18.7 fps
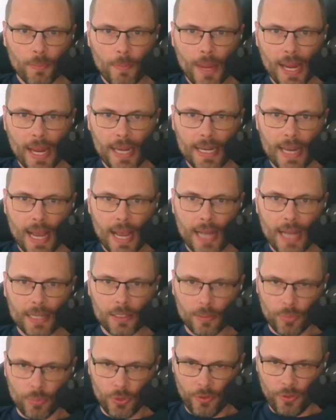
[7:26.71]
may not
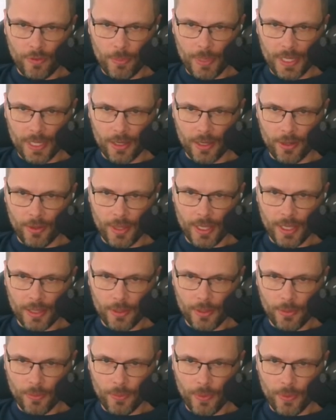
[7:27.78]
approve a PO that
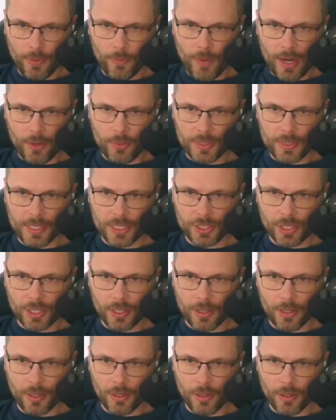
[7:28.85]
the
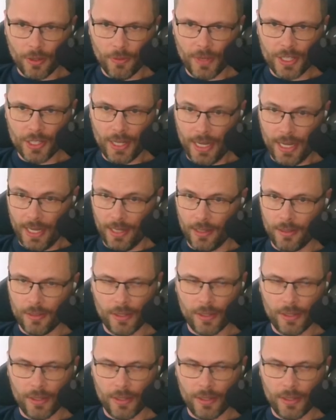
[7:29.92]
requisitioner originated.